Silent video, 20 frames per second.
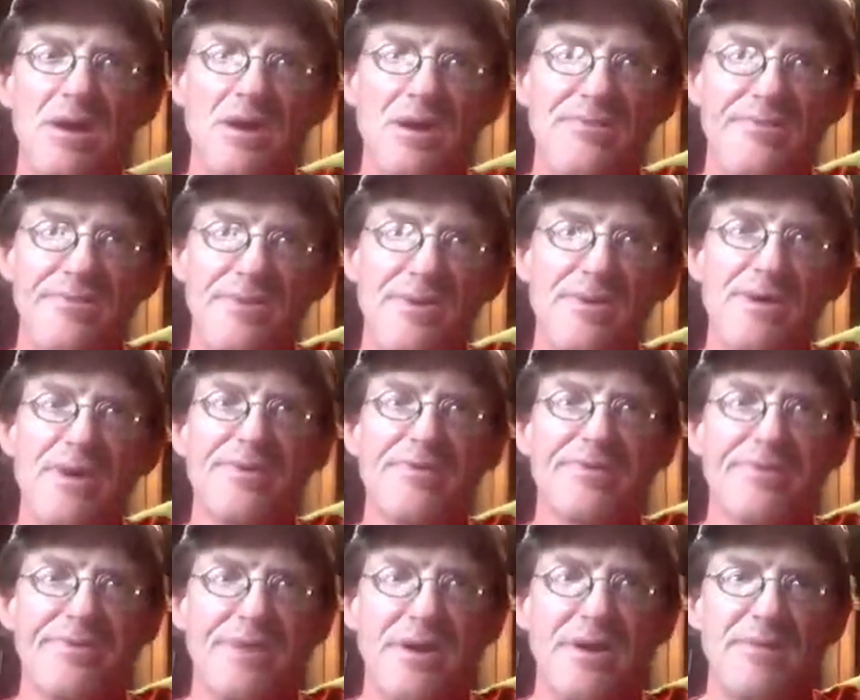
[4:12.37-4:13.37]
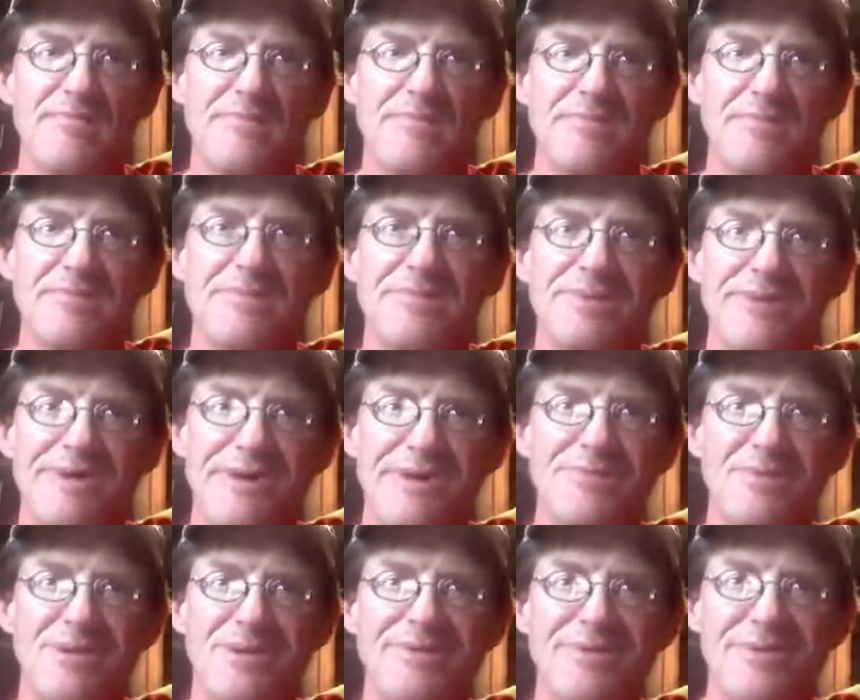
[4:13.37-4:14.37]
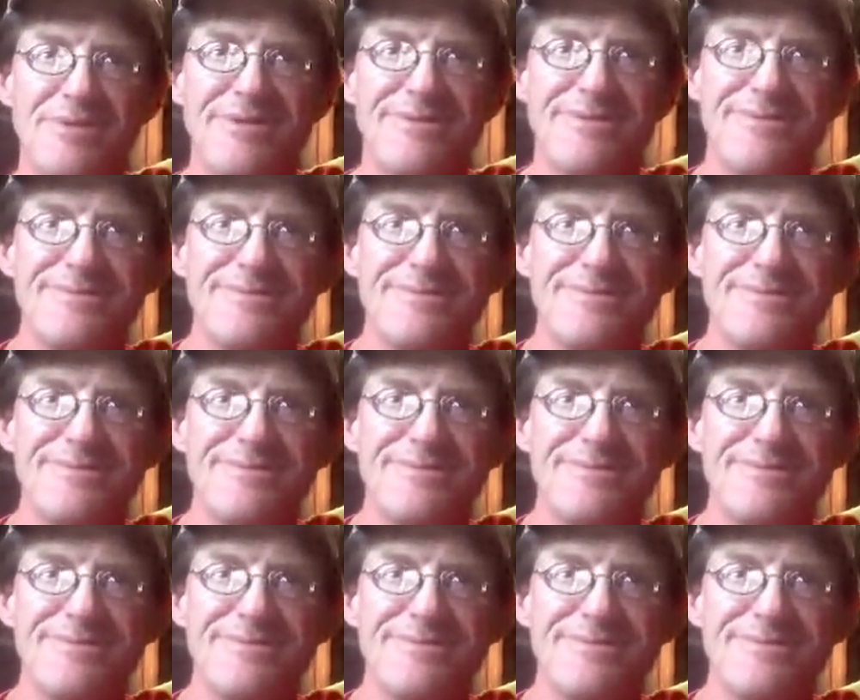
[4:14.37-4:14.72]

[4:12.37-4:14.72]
Until next time, God bless you.